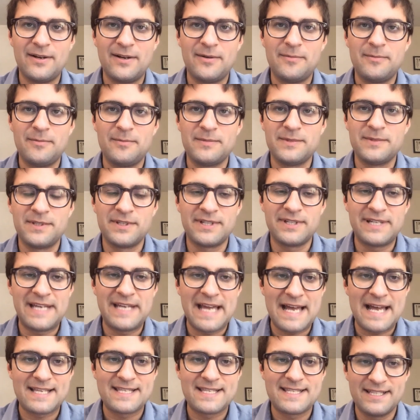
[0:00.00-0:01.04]

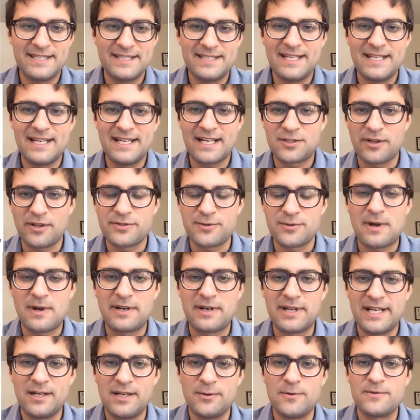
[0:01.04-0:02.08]
the gas and the
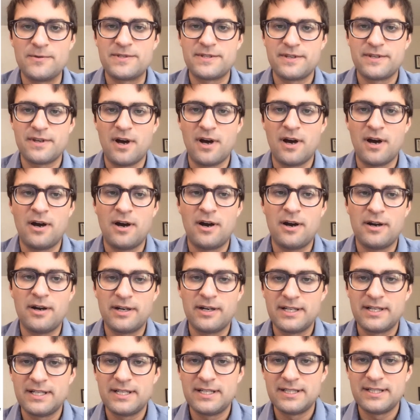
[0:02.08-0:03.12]
electrons around halos
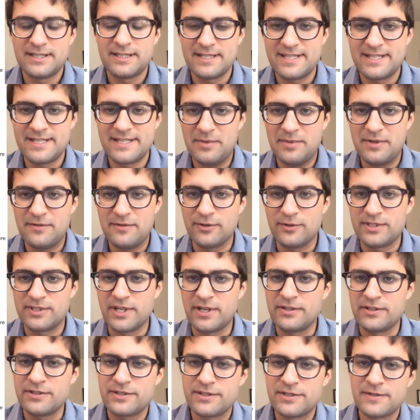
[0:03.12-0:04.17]
are to
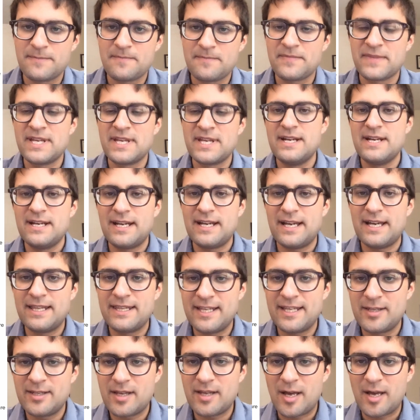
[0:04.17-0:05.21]
CMB photons.
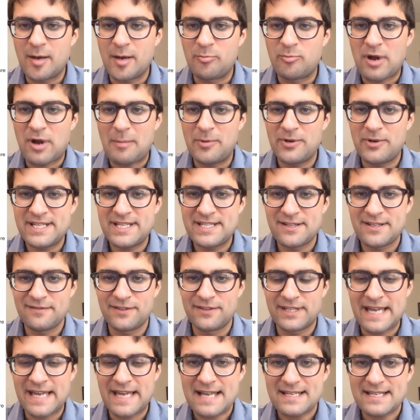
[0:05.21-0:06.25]
And then
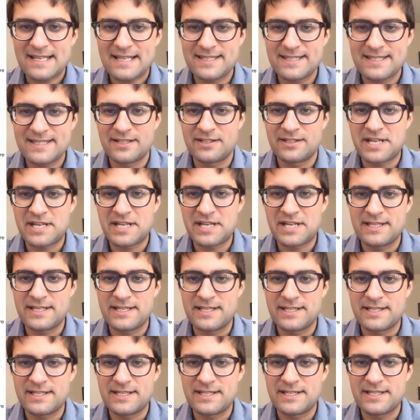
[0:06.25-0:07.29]
properties of the gas,
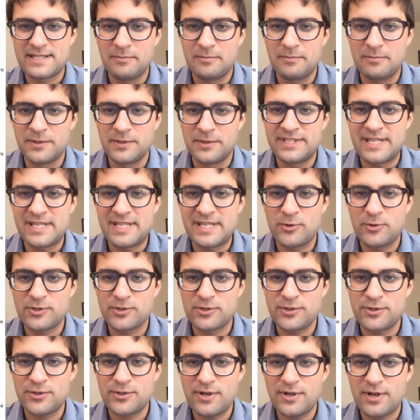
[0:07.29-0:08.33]
such as the
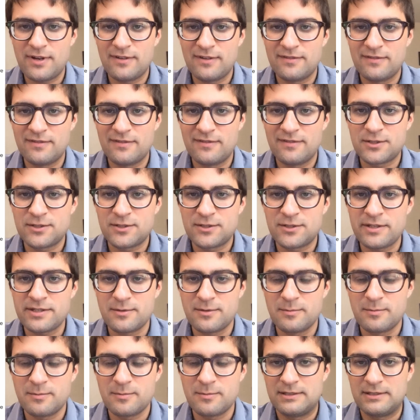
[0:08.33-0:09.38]
temperature of the
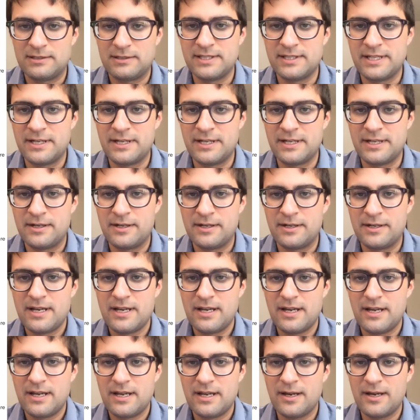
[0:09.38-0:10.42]
electrons compared to
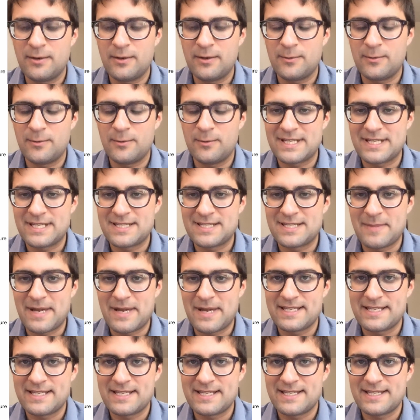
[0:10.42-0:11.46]
their rest mass
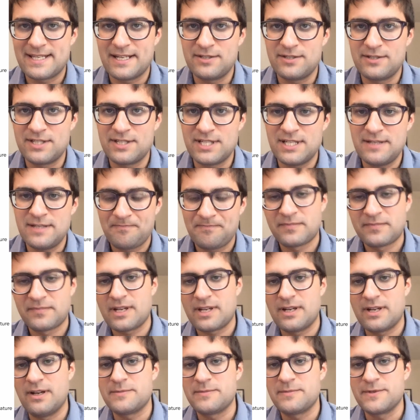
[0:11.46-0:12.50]
energy.
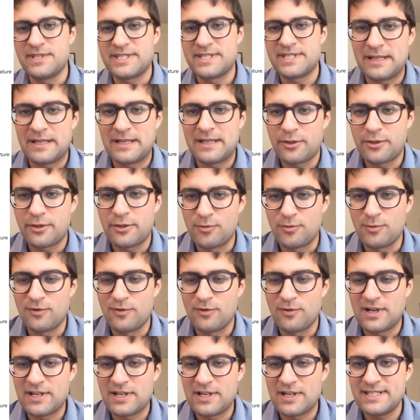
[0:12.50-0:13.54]
So this tells you about the
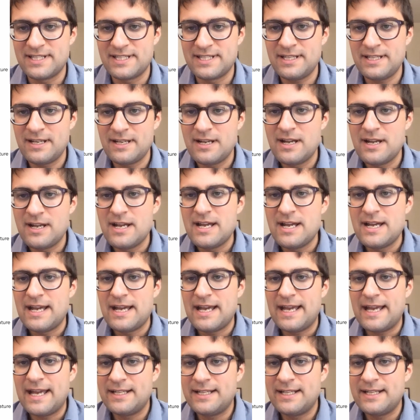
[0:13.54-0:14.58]
thermal velocity,
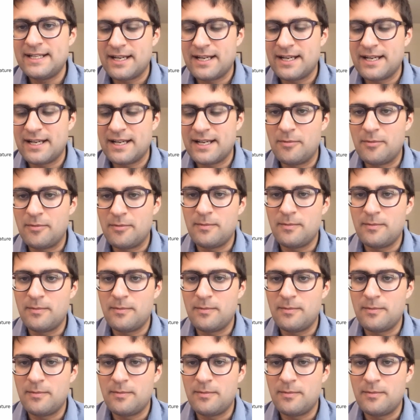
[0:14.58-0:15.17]
and